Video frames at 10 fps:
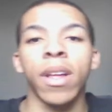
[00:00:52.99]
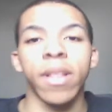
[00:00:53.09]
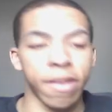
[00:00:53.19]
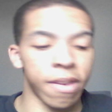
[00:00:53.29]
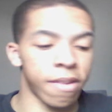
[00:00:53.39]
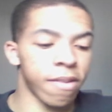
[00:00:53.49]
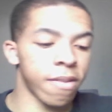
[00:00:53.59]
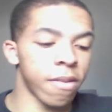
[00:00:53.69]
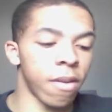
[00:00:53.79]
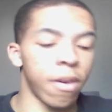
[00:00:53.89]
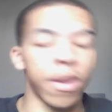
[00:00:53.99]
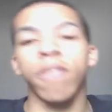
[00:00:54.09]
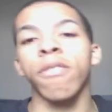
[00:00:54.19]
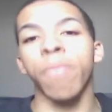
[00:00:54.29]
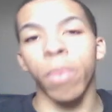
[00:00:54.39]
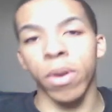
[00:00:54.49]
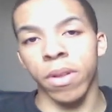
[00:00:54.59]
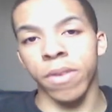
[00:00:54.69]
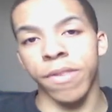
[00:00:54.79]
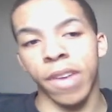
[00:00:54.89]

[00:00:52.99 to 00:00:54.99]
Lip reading: Let's get started. Spoilers